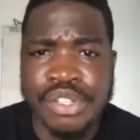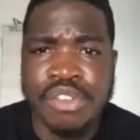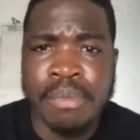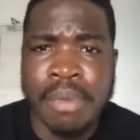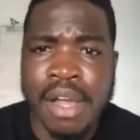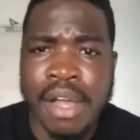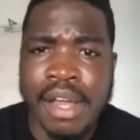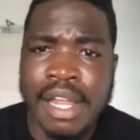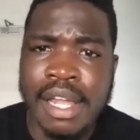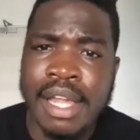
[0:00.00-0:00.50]

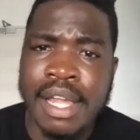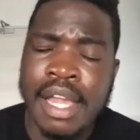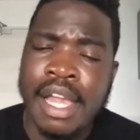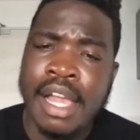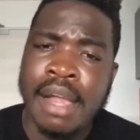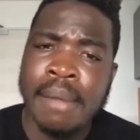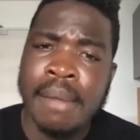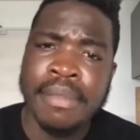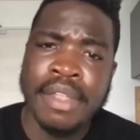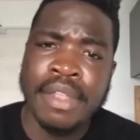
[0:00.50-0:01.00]
about it.
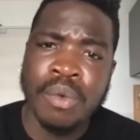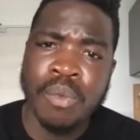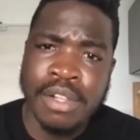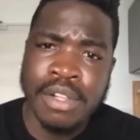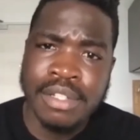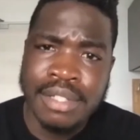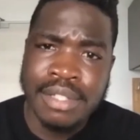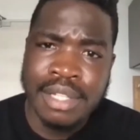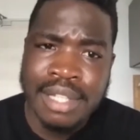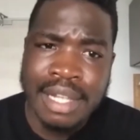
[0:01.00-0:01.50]
But then once
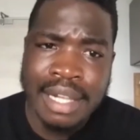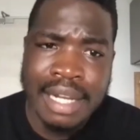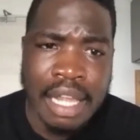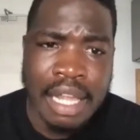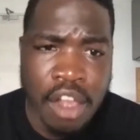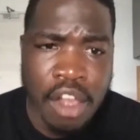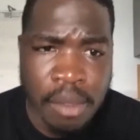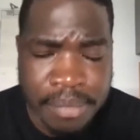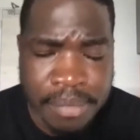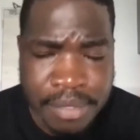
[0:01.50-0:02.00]
the talent
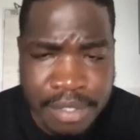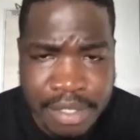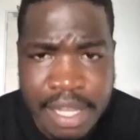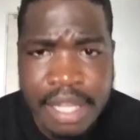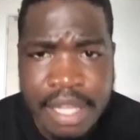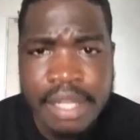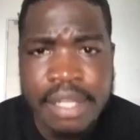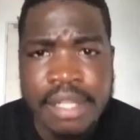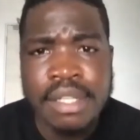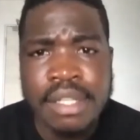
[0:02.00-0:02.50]
comes
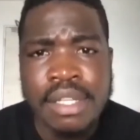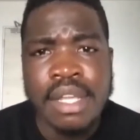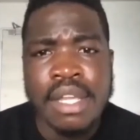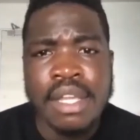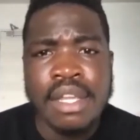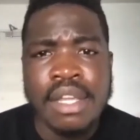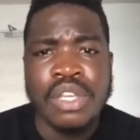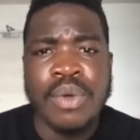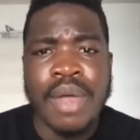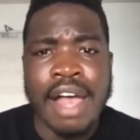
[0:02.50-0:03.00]
in,
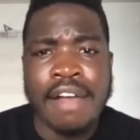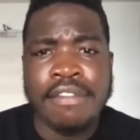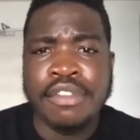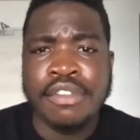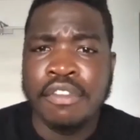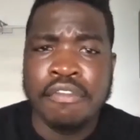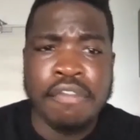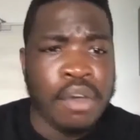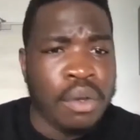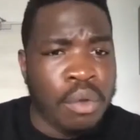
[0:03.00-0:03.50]
you have to
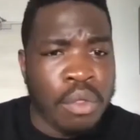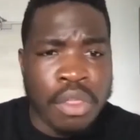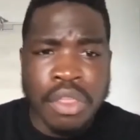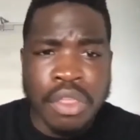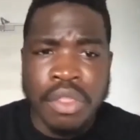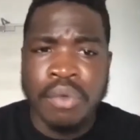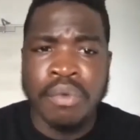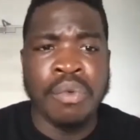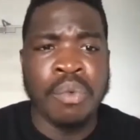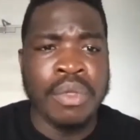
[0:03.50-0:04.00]
follow
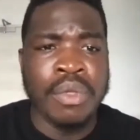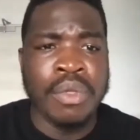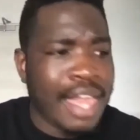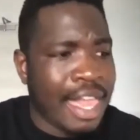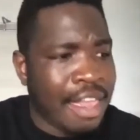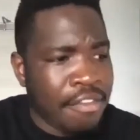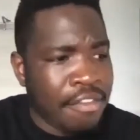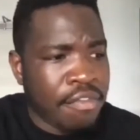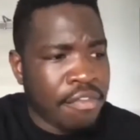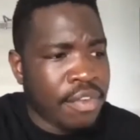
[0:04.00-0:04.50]
through with
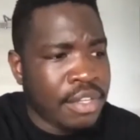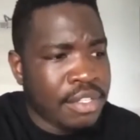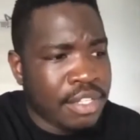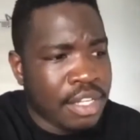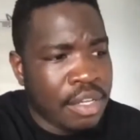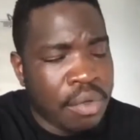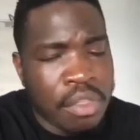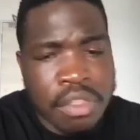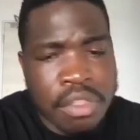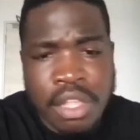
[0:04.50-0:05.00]
every
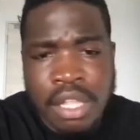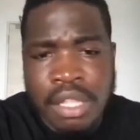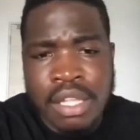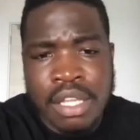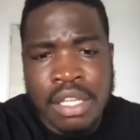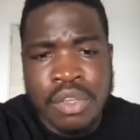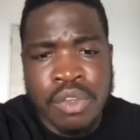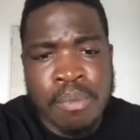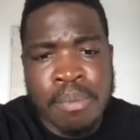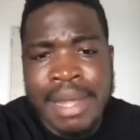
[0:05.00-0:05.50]
single thing that
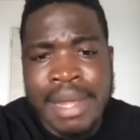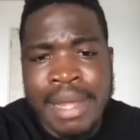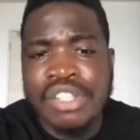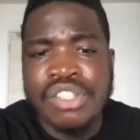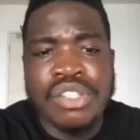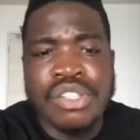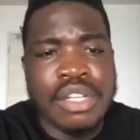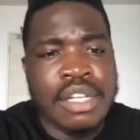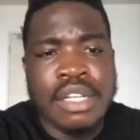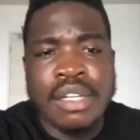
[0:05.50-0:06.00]
you
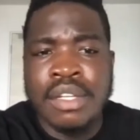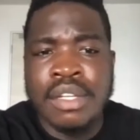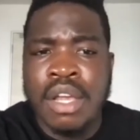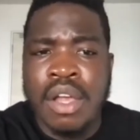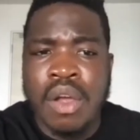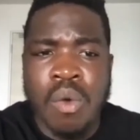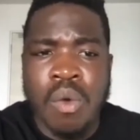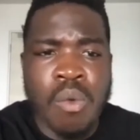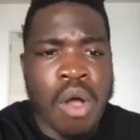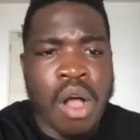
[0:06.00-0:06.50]
mentioned
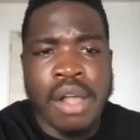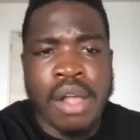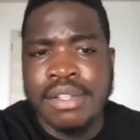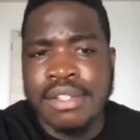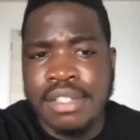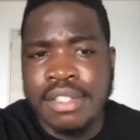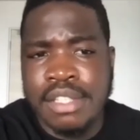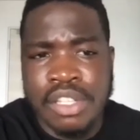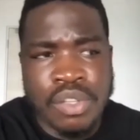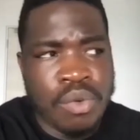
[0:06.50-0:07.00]
whilst
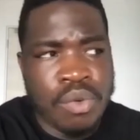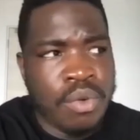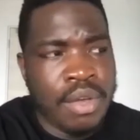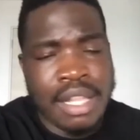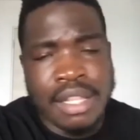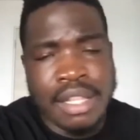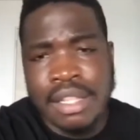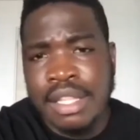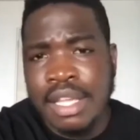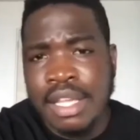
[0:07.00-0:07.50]
you're
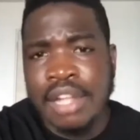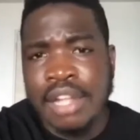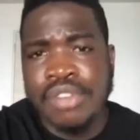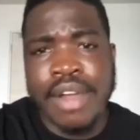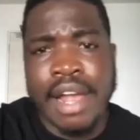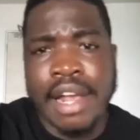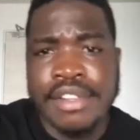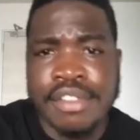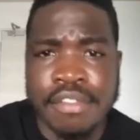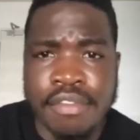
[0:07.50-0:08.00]
in the
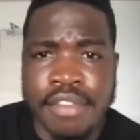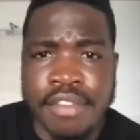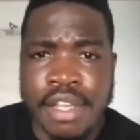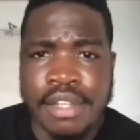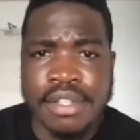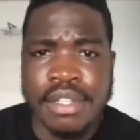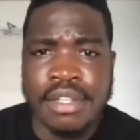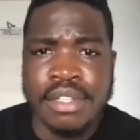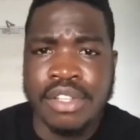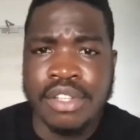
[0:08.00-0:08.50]
attraction
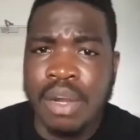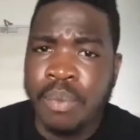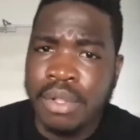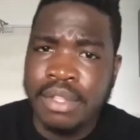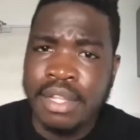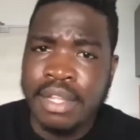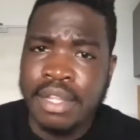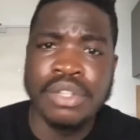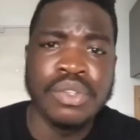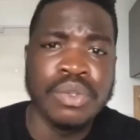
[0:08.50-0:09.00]
phases. So that when they
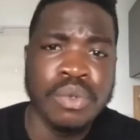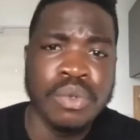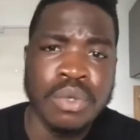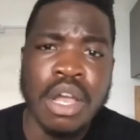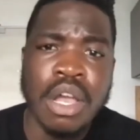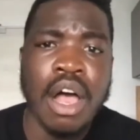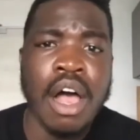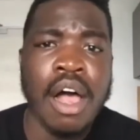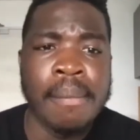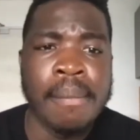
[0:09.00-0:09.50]
do
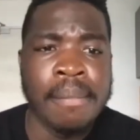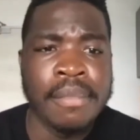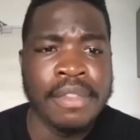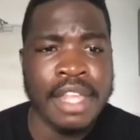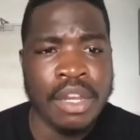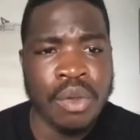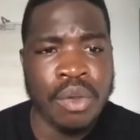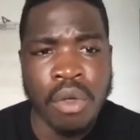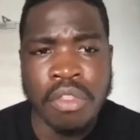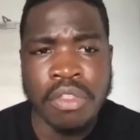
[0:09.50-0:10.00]
come, they're
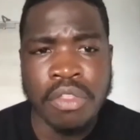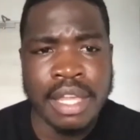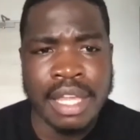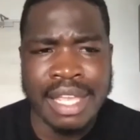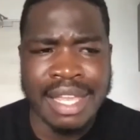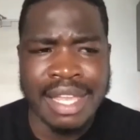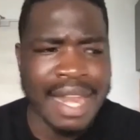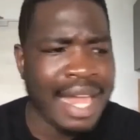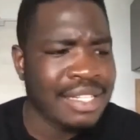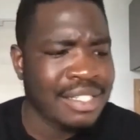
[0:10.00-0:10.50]
not thinking,
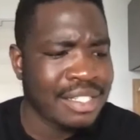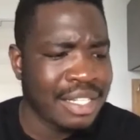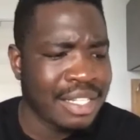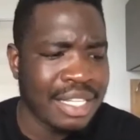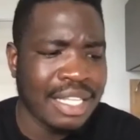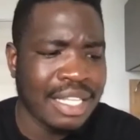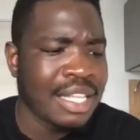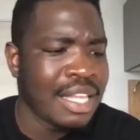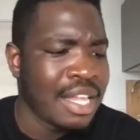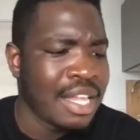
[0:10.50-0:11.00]
actually,